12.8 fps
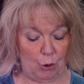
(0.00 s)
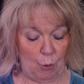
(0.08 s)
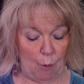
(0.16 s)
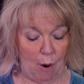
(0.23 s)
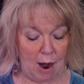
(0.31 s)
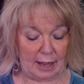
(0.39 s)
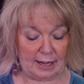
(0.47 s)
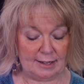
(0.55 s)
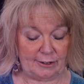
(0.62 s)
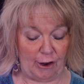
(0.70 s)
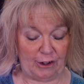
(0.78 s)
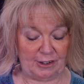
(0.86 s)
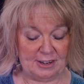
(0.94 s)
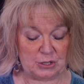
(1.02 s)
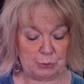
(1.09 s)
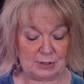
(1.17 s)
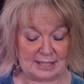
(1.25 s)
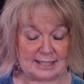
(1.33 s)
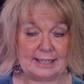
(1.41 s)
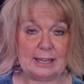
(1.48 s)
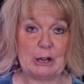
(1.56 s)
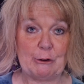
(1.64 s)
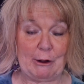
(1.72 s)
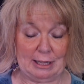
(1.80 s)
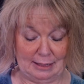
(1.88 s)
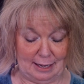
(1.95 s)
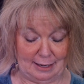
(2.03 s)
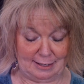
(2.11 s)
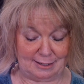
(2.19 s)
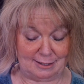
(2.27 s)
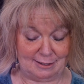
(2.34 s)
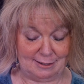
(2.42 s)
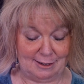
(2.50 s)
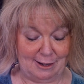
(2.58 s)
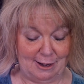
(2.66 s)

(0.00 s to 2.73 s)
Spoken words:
who walk in darkness will see a great light.